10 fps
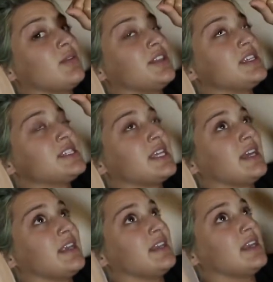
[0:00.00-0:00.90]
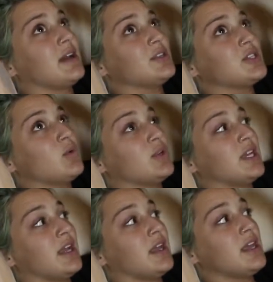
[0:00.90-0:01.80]
with this hand, and I was
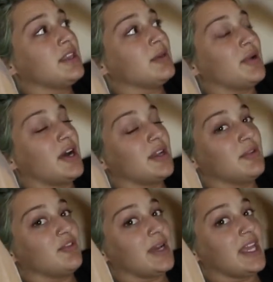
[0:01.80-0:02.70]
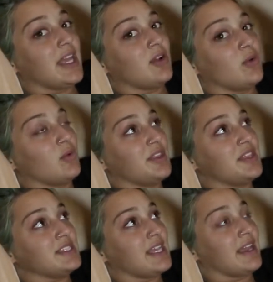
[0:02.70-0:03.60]
holding the bottom of my ankle with
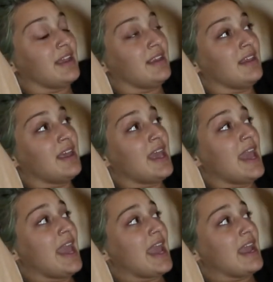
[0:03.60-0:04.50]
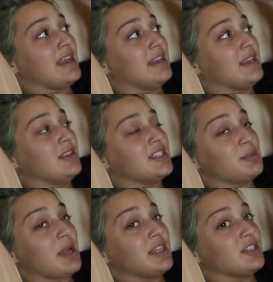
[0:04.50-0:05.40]
this hand. And
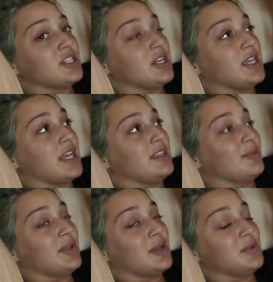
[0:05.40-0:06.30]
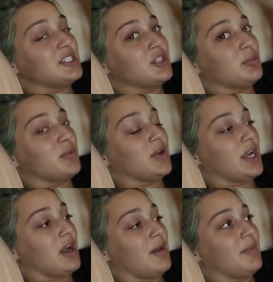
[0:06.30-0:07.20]
despite the tourniquet, the blood was still
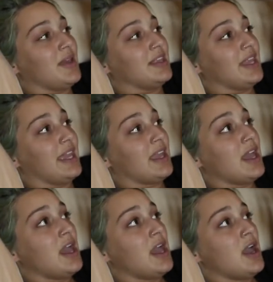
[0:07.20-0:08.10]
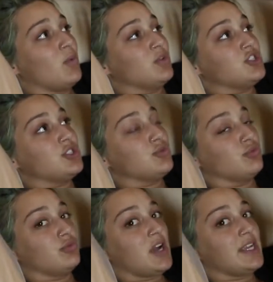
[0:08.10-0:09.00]
pouring up and like was just
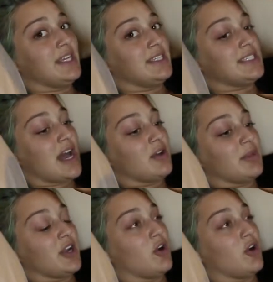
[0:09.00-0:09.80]
running down my